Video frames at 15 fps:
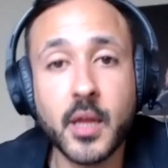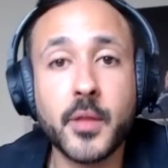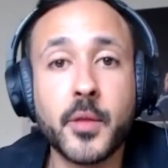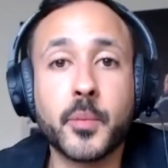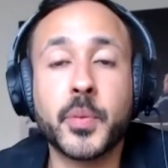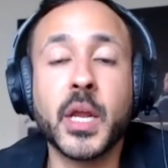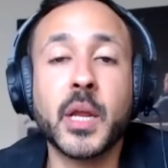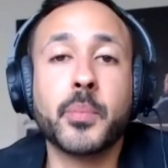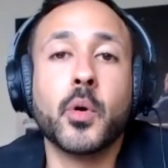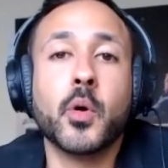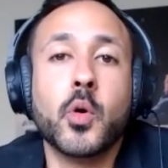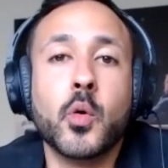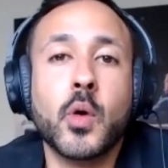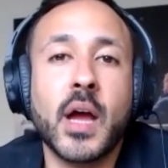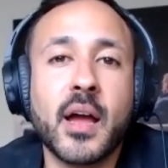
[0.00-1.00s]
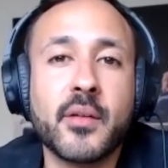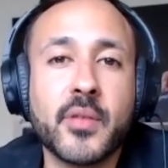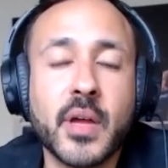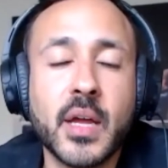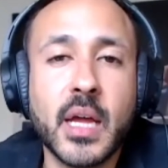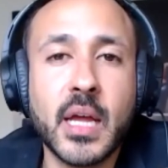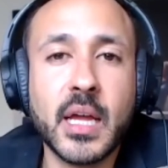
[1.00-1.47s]
They're people who have
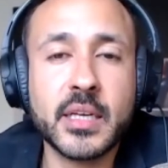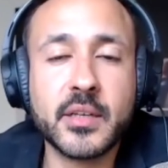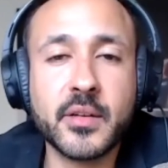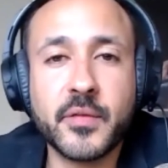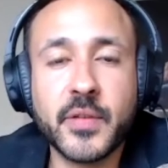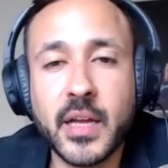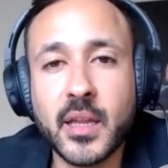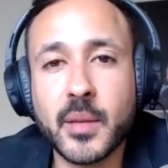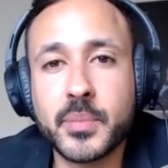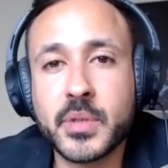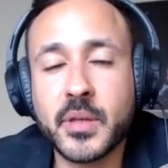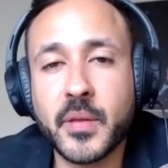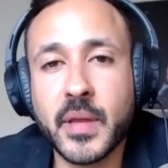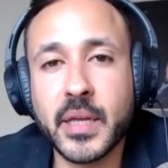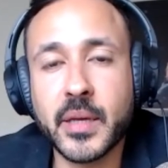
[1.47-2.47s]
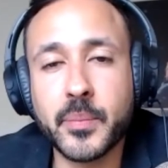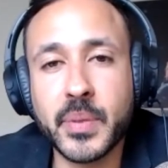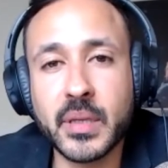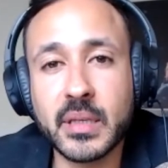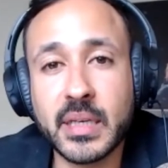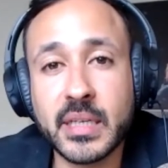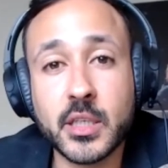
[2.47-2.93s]
developed the
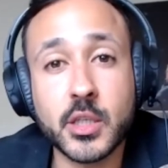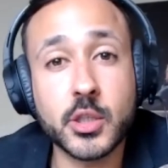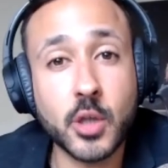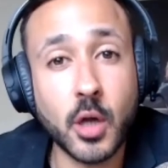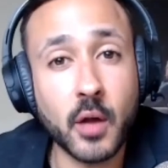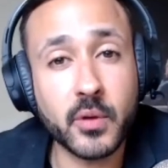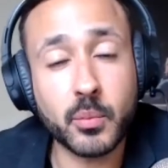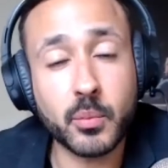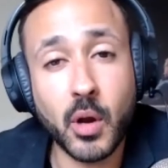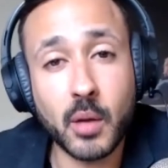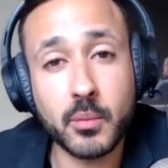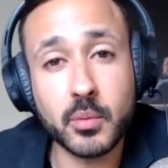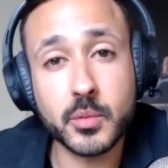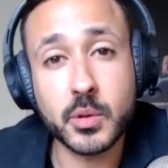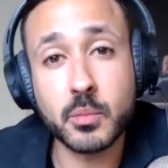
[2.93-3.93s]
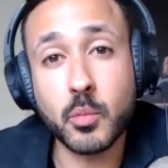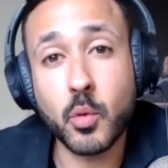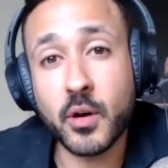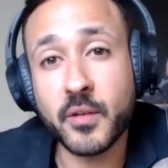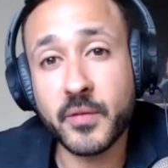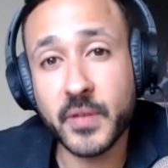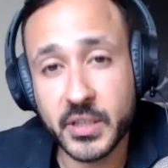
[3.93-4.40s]
ability to solve their problems
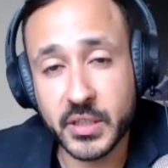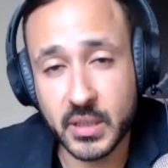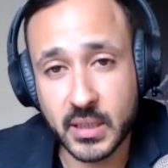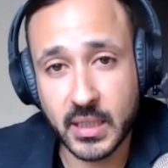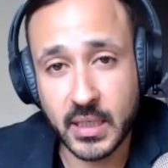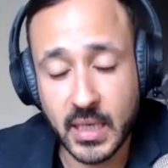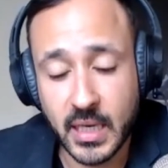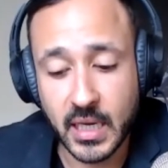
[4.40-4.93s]
more efficiently.